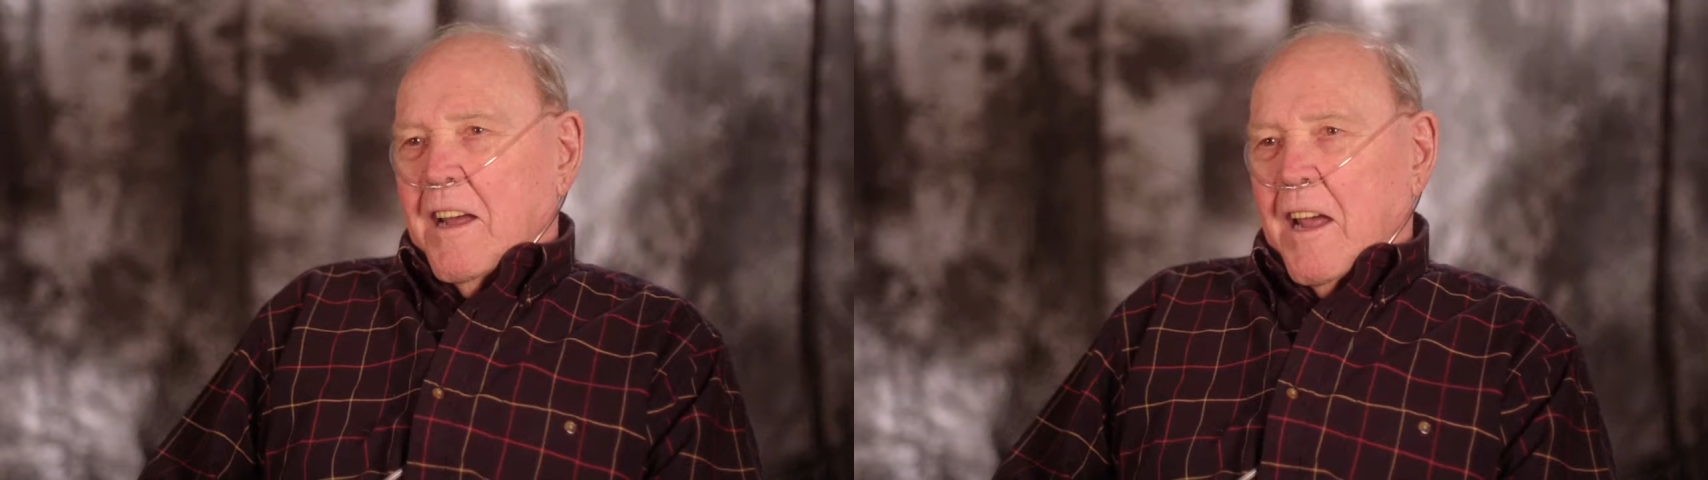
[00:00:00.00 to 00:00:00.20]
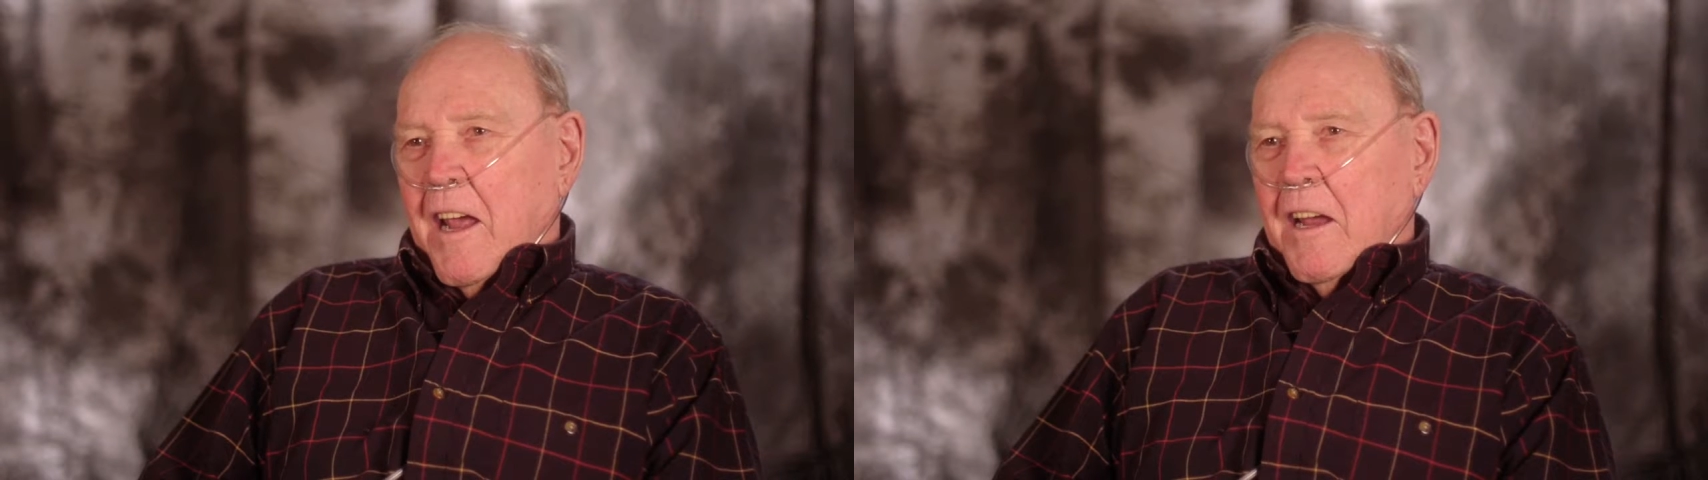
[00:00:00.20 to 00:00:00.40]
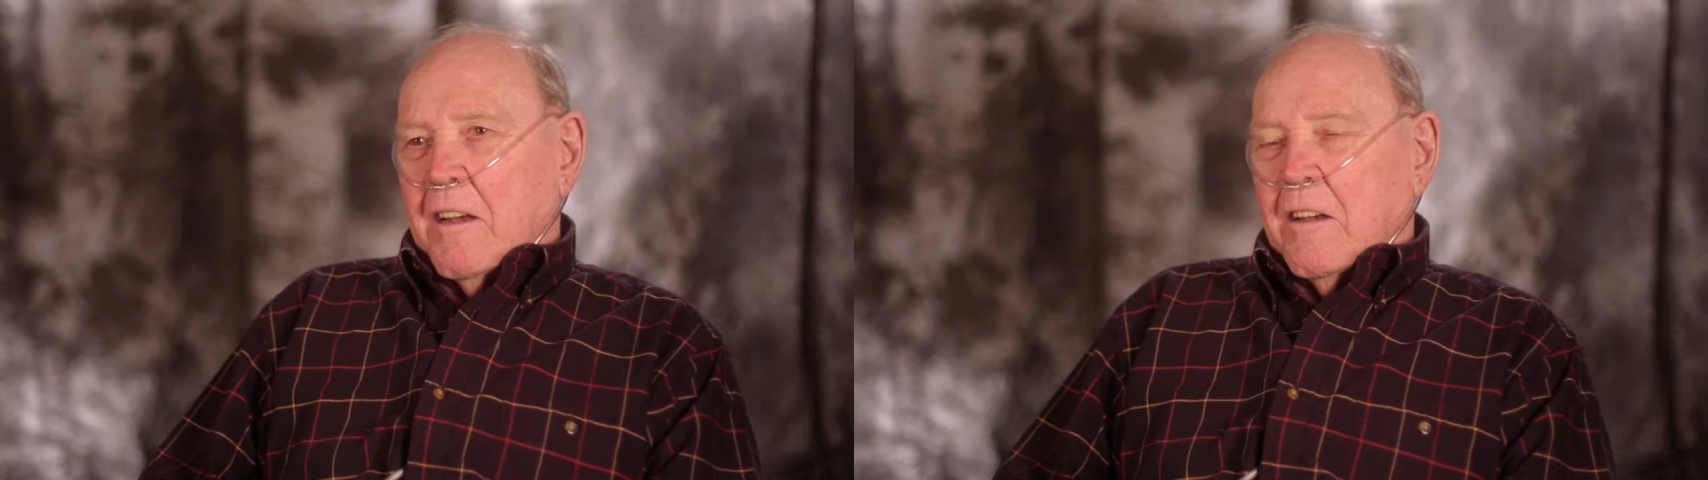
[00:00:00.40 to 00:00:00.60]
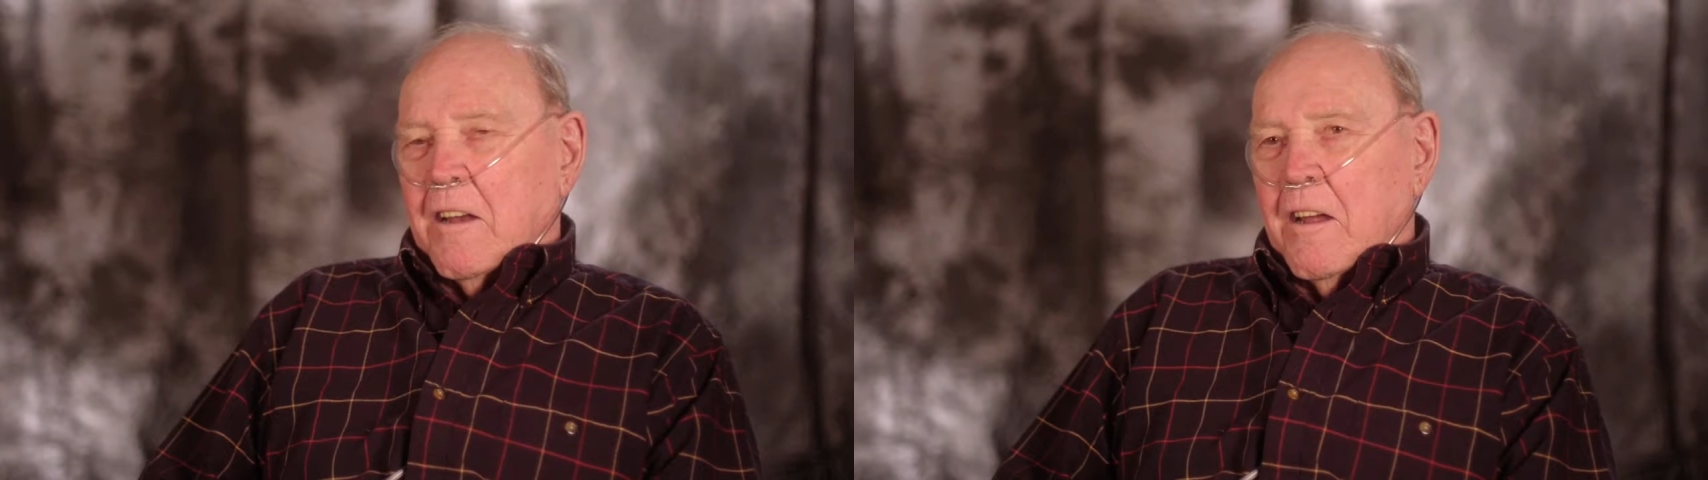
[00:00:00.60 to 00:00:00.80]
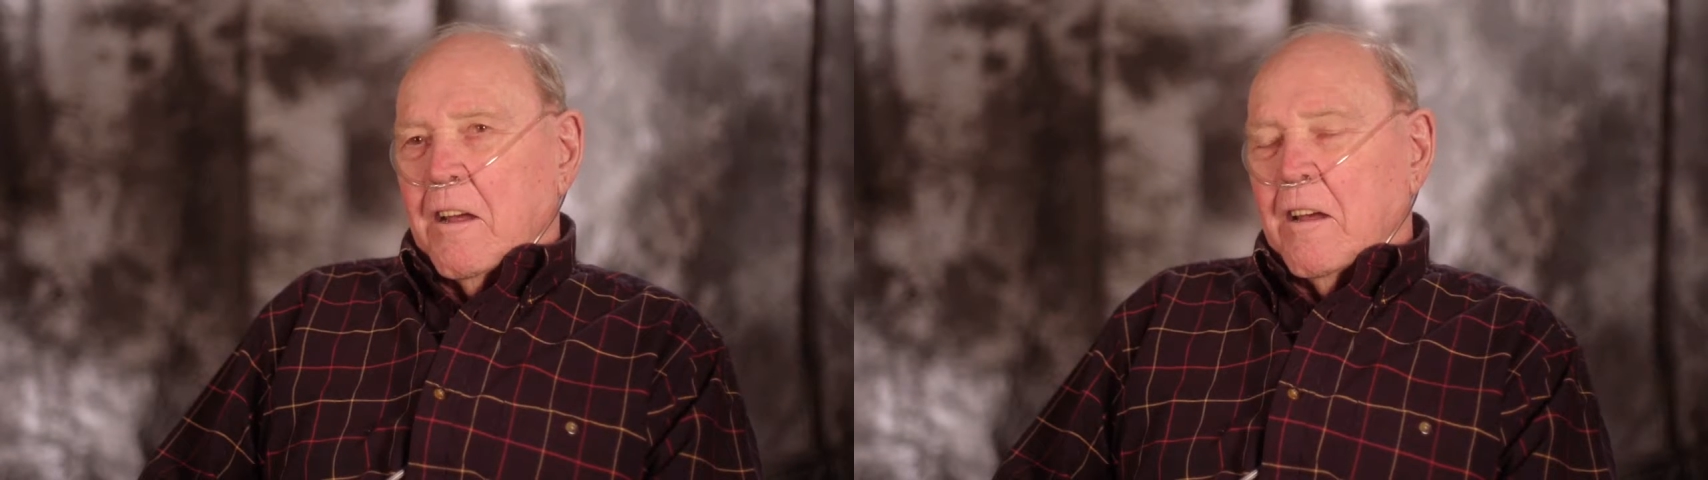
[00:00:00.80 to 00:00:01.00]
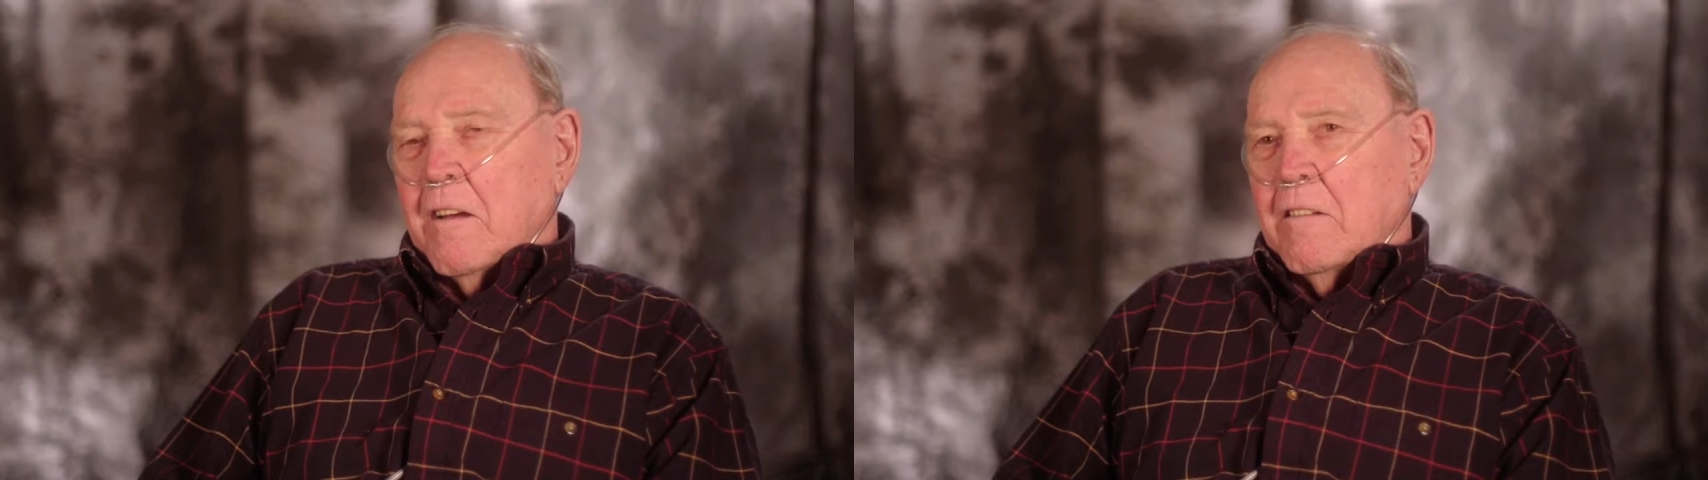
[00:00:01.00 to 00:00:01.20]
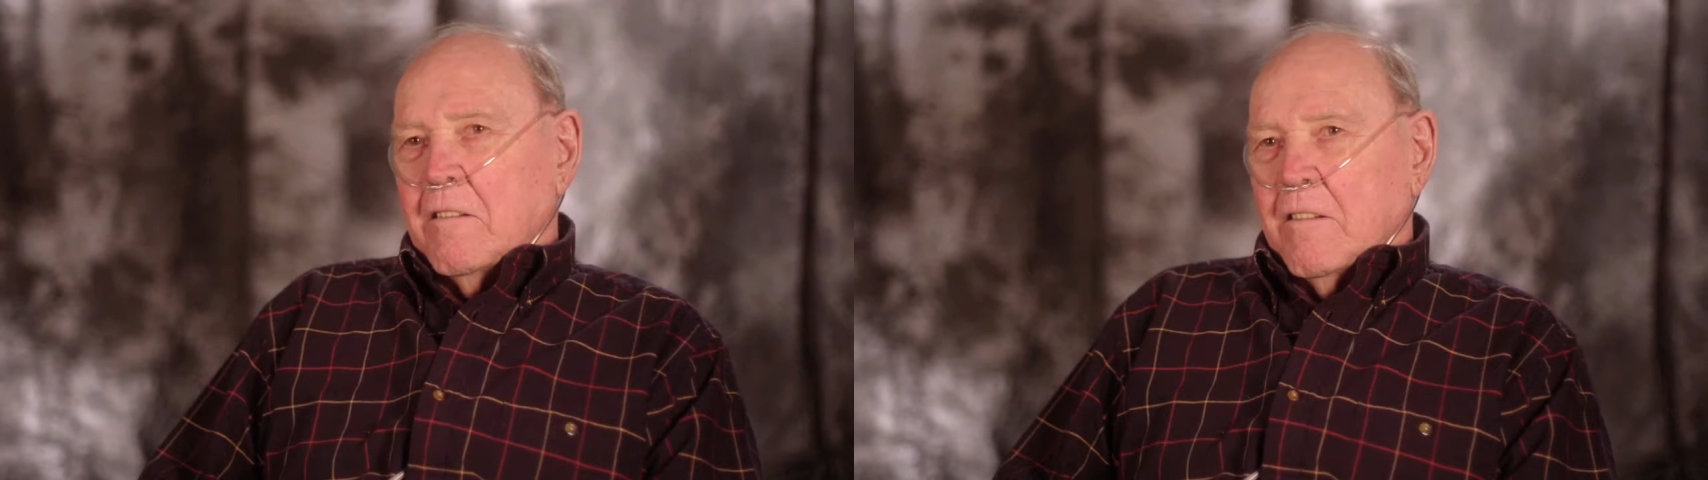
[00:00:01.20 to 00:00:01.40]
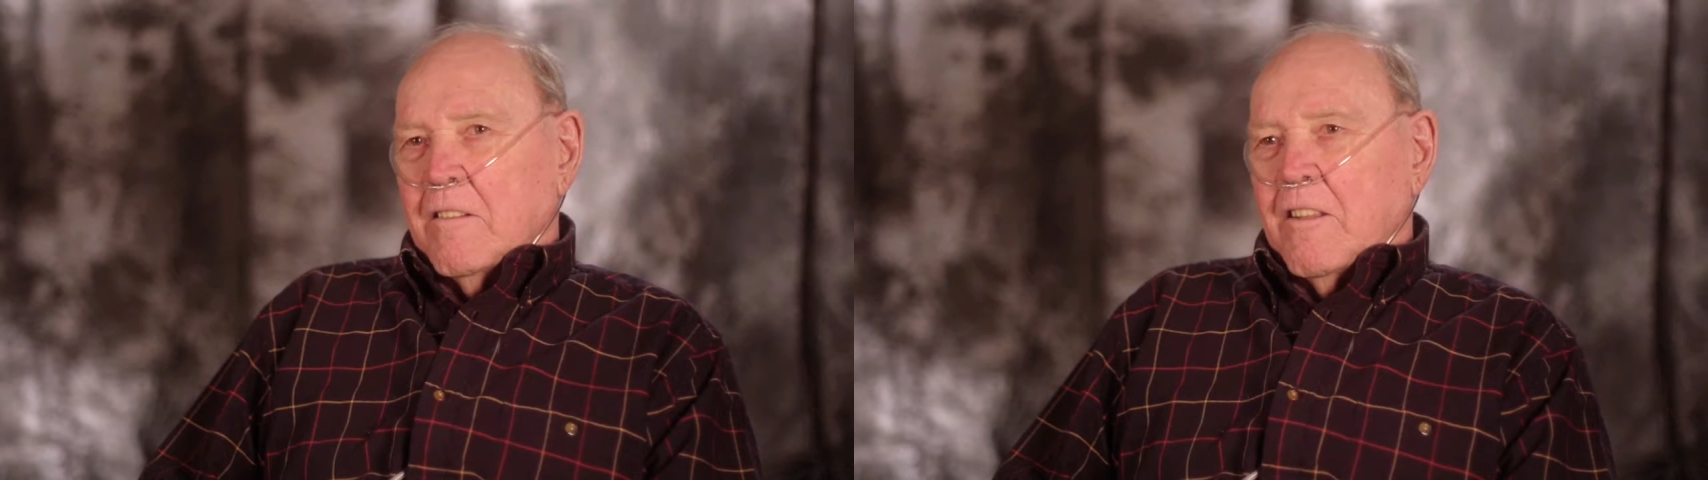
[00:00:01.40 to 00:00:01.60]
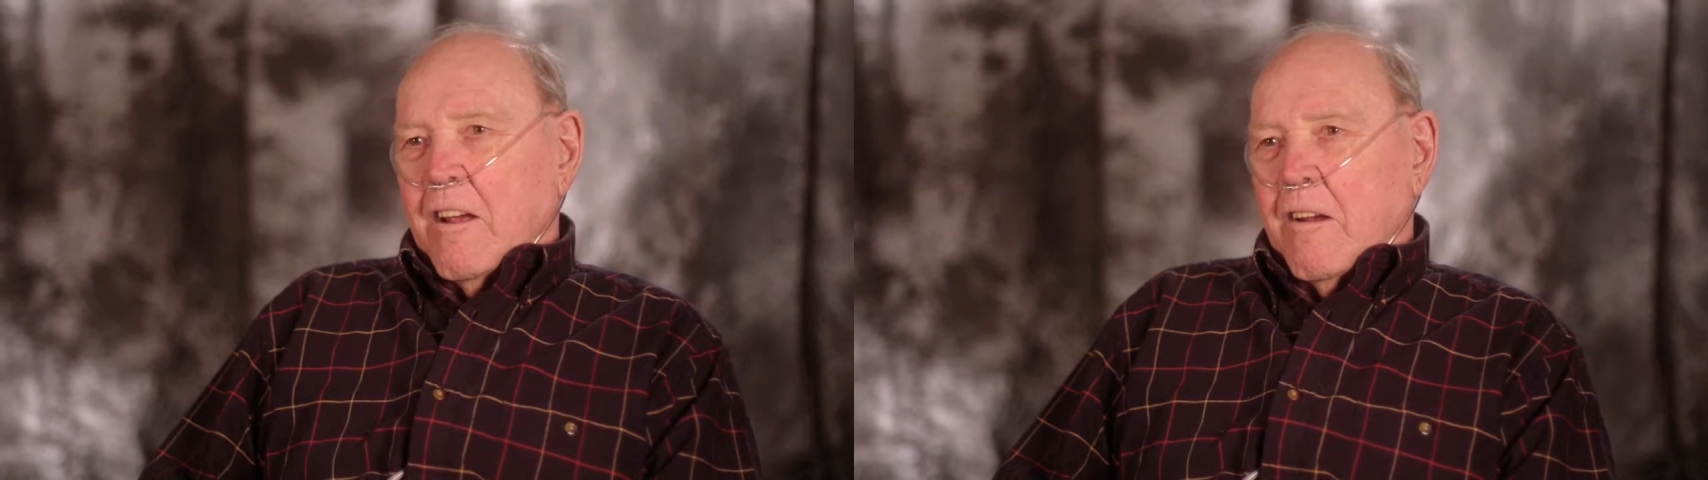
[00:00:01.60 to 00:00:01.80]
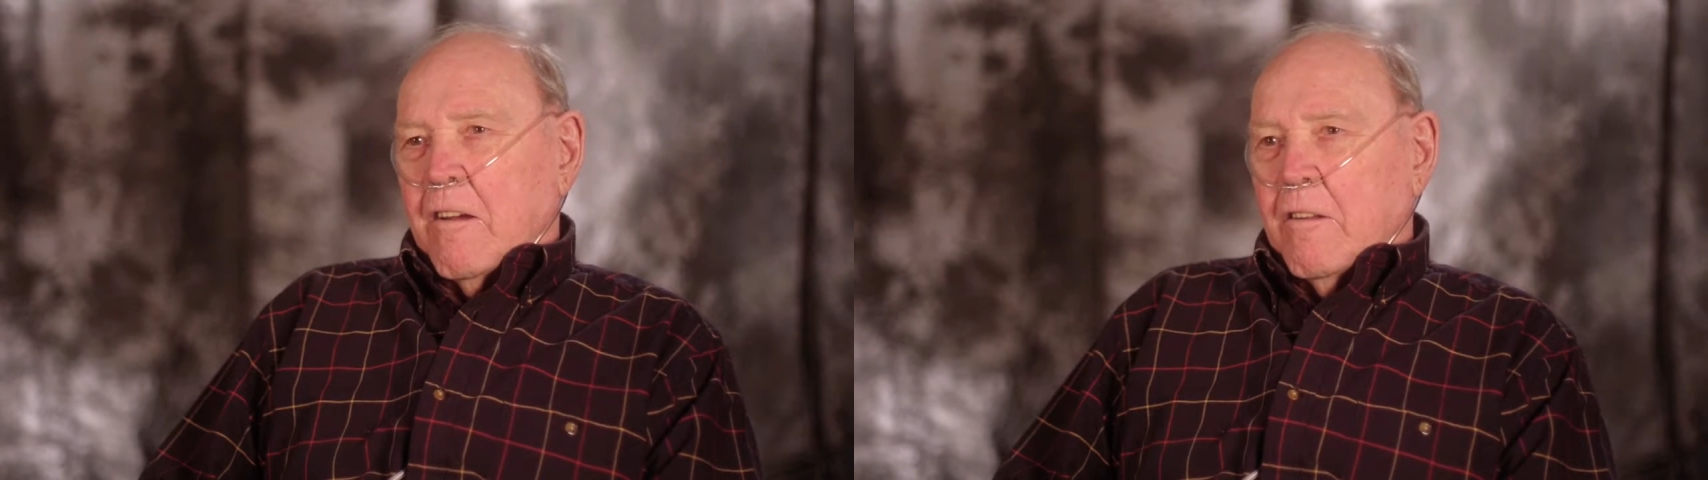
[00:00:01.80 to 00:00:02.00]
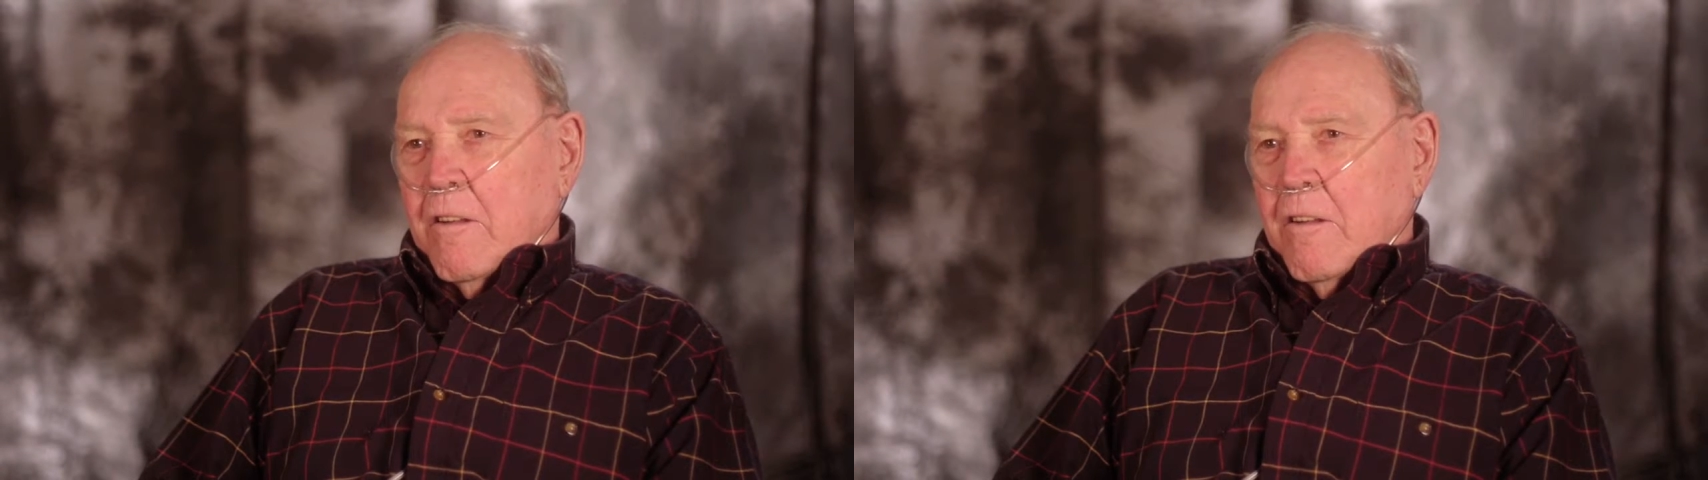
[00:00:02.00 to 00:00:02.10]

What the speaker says: And there